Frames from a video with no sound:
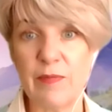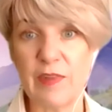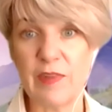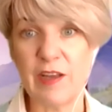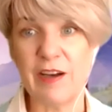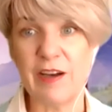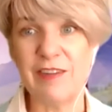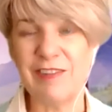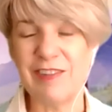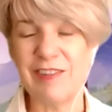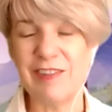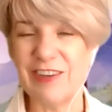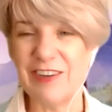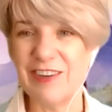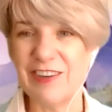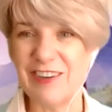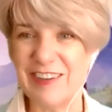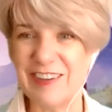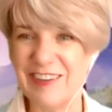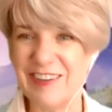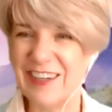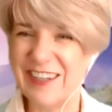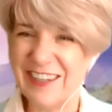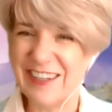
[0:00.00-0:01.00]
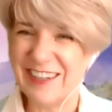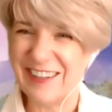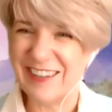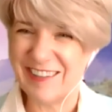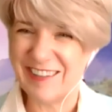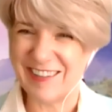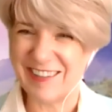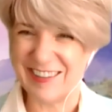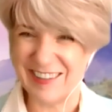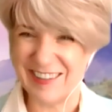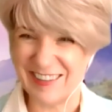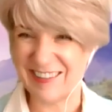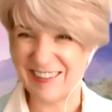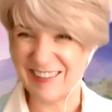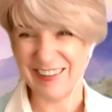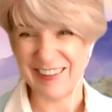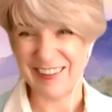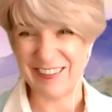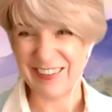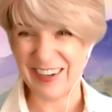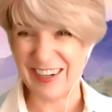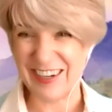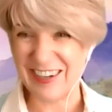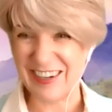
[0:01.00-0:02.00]
Mm-hmm. I've learned since the
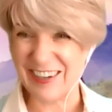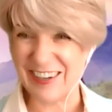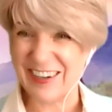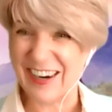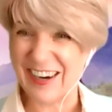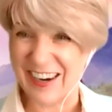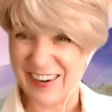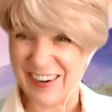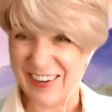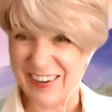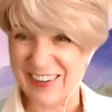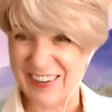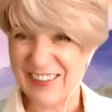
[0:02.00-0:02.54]
fire how.